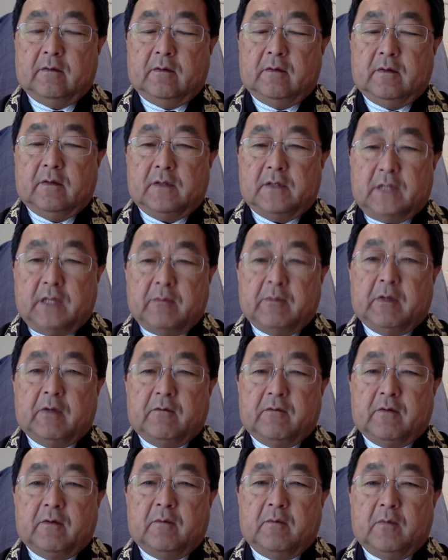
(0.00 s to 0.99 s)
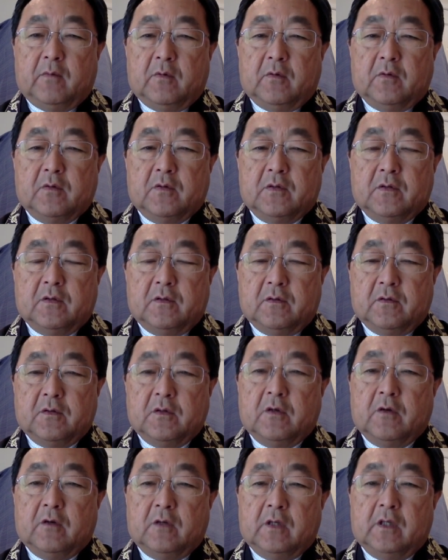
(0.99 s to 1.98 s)
stemming from those
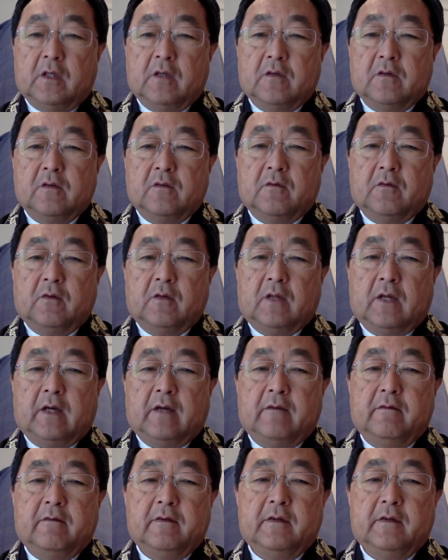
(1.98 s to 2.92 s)
early years of her life.